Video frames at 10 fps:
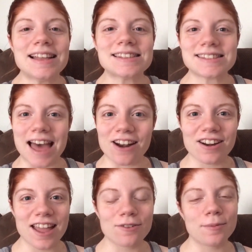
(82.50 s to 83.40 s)
and
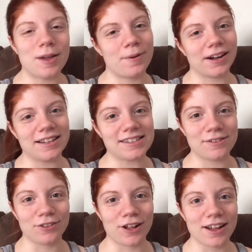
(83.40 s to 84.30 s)
Saturday will be a pregnancy
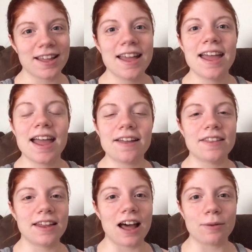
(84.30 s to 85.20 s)
vlog, and
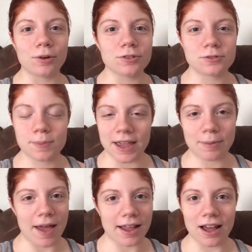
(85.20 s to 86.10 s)
then I will pick
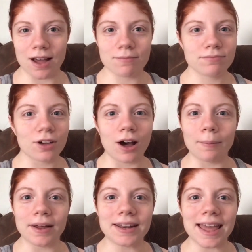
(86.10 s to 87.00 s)
back up on
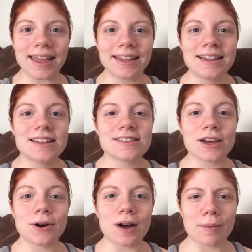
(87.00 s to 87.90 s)
Monday.
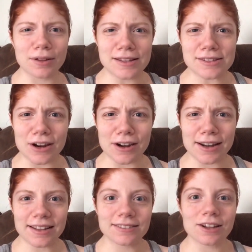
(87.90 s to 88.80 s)
So I'm really
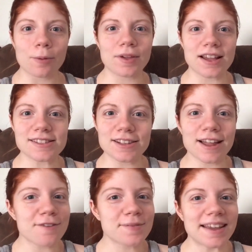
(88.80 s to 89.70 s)
sorry. Hope you guys still
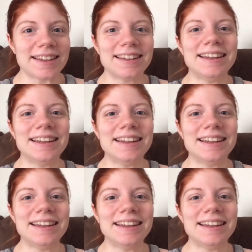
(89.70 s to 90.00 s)
love me,